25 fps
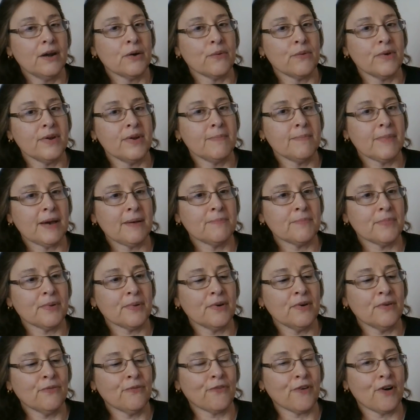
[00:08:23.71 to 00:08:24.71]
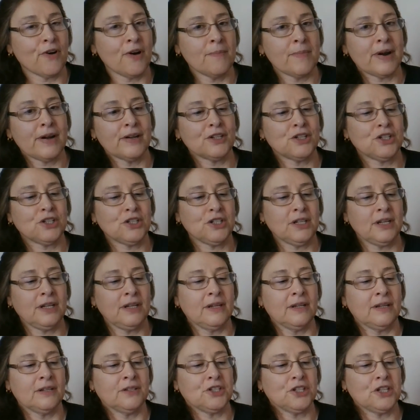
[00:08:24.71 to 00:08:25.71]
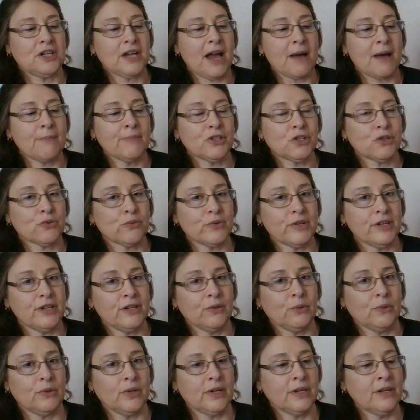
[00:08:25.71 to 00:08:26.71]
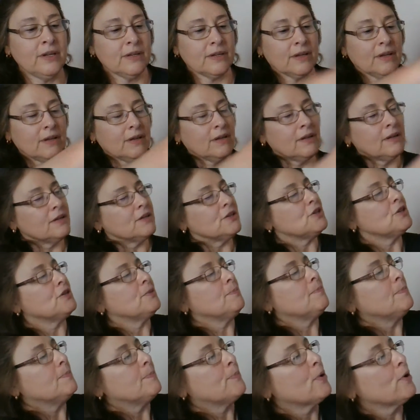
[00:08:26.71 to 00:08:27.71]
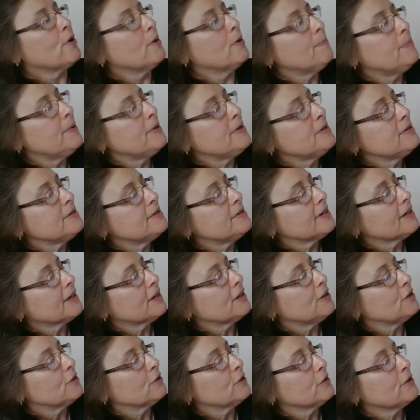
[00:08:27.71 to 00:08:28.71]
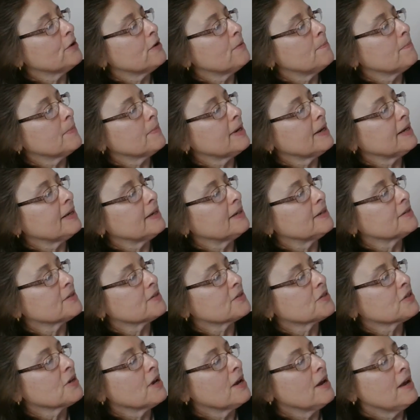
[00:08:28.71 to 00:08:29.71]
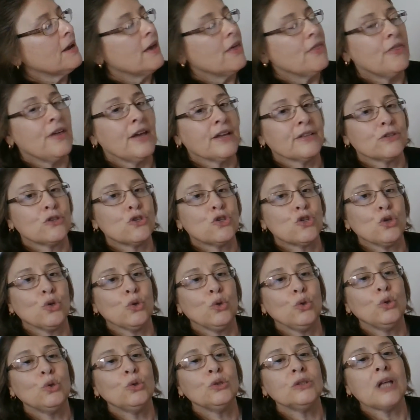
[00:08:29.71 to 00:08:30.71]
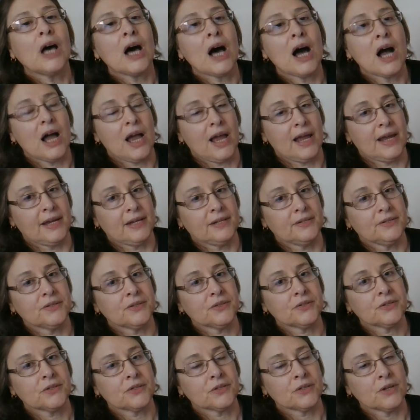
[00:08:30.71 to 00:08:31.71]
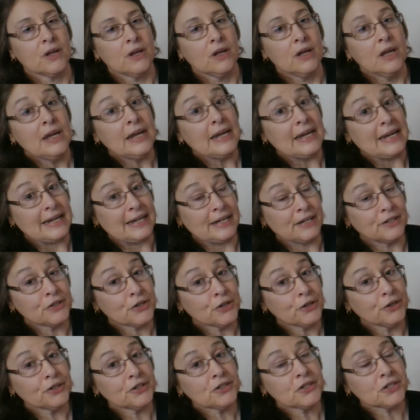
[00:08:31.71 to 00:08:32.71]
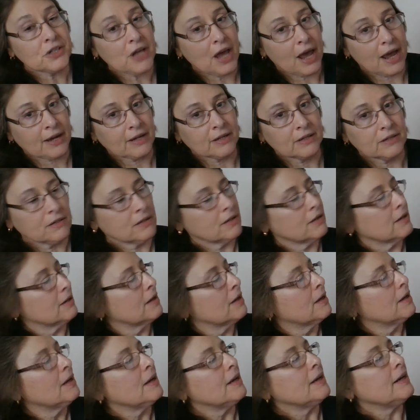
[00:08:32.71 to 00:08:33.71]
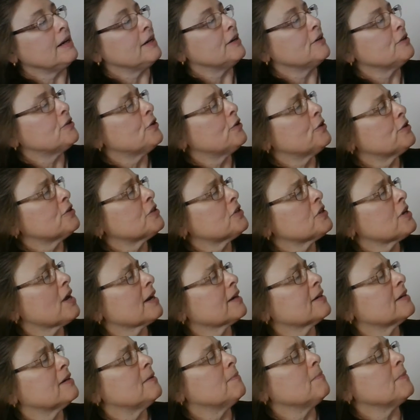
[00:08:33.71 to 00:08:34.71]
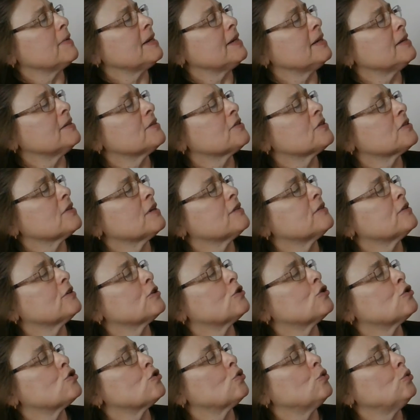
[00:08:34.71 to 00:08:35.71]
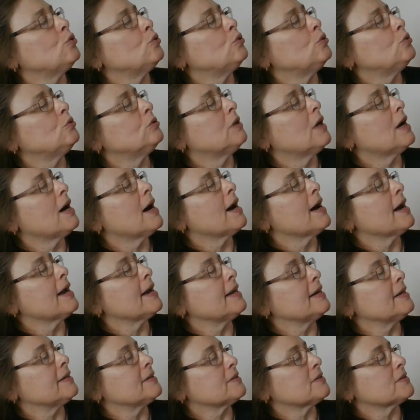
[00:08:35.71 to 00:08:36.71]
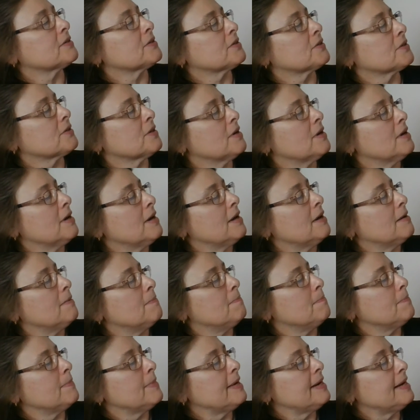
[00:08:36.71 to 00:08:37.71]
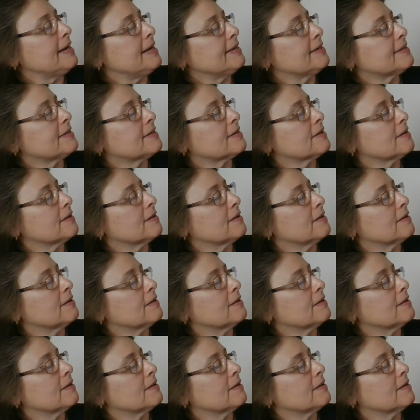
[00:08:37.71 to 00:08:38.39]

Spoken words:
remember from our geometry unit, perpendicular means that two lines intersect. Intersect means that the two lines meet,